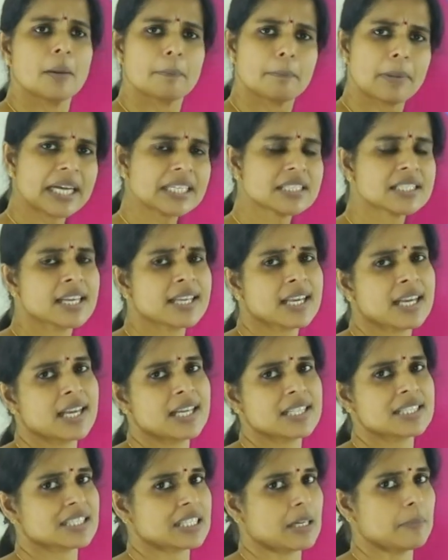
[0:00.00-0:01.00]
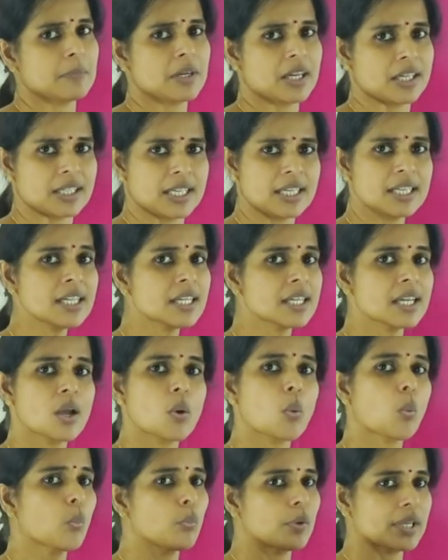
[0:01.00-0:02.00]
By taking a stem cutting,
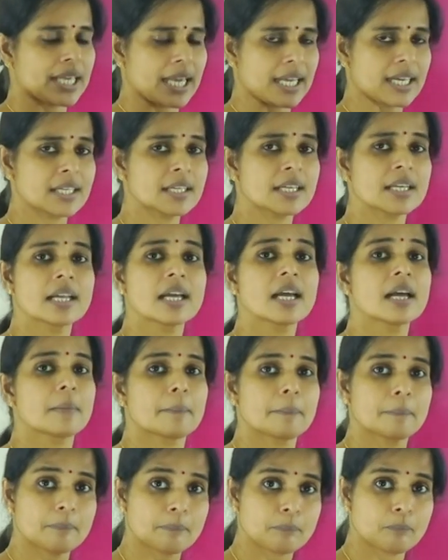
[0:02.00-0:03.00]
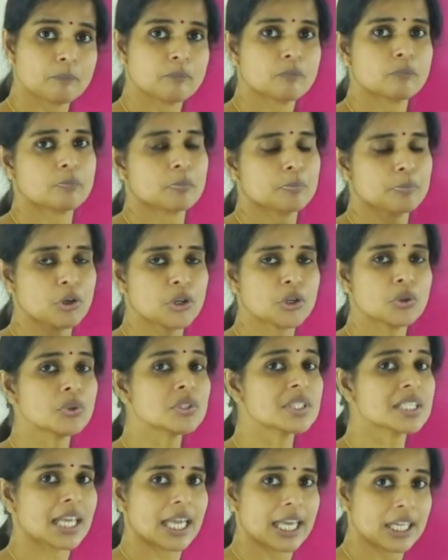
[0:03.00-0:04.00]
we can
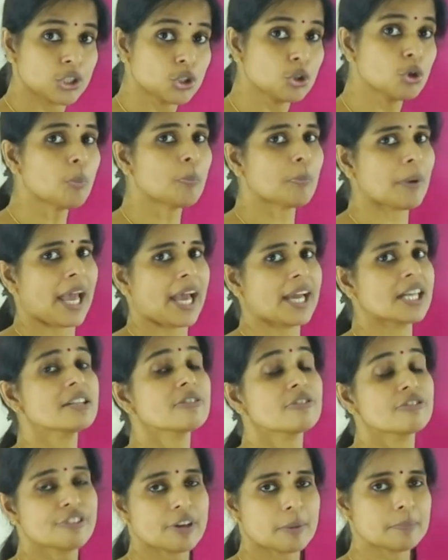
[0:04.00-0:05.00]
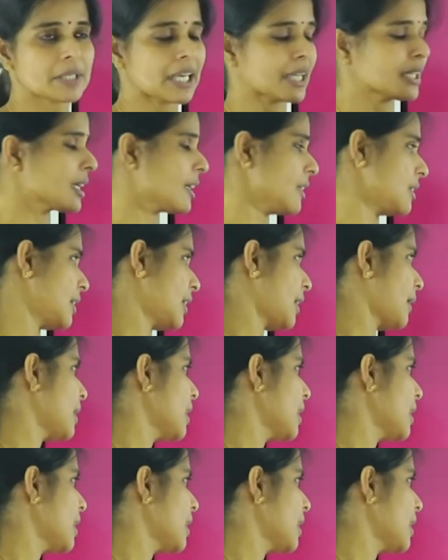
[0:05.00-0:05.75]
produce a new plant from that cutting.